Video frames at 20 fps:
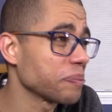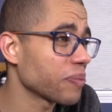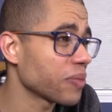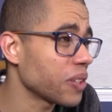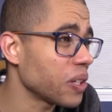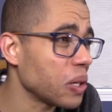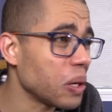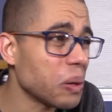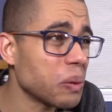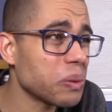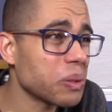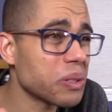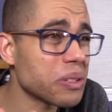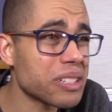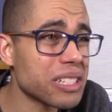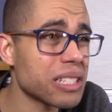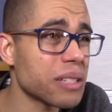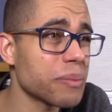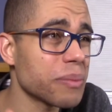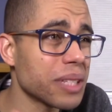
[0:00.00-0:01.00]
there are
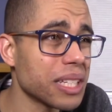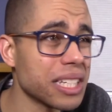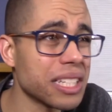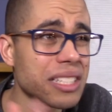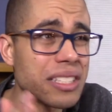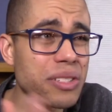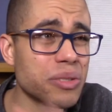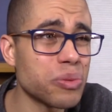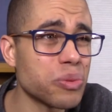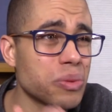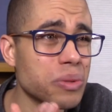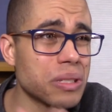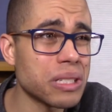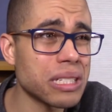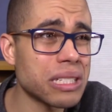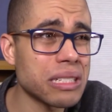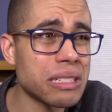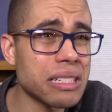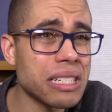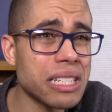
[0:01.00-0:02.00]
some things you
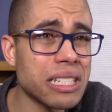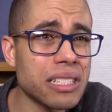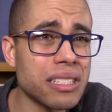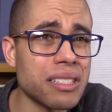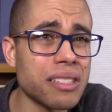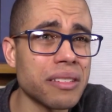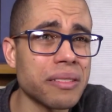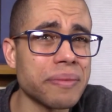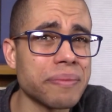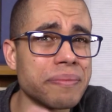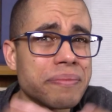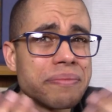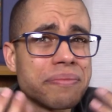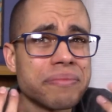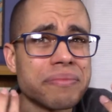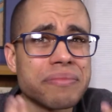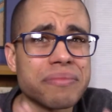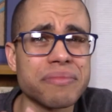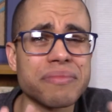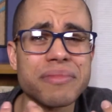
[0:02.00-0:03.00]
just need to
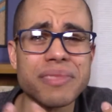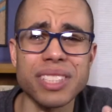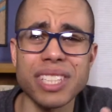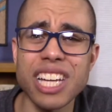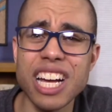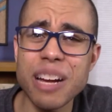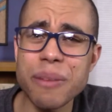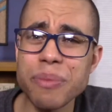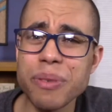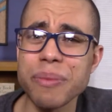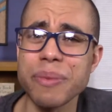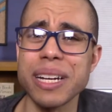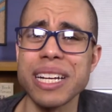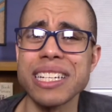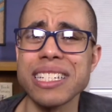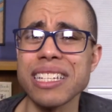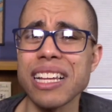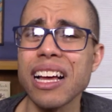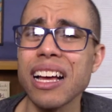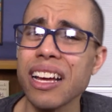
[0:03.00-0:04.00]

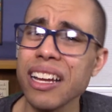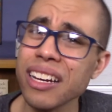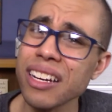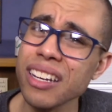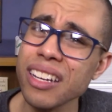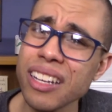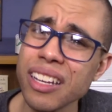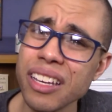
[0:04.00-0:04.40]
compromise on.